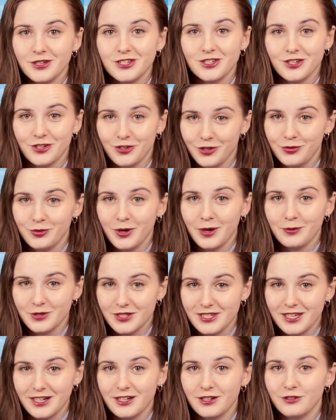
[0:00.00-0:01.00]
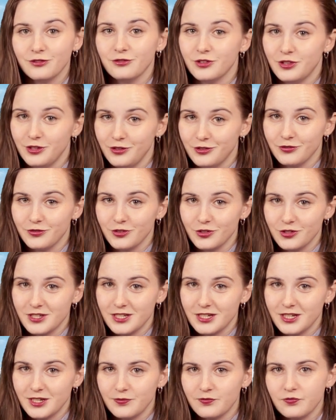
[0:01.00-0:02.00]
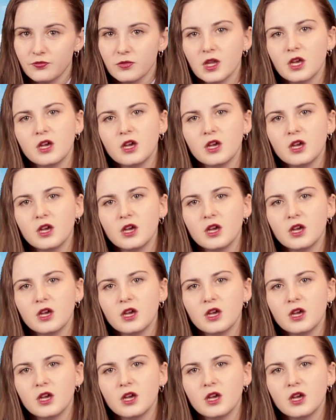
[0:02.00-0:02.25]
is a good representative for the university.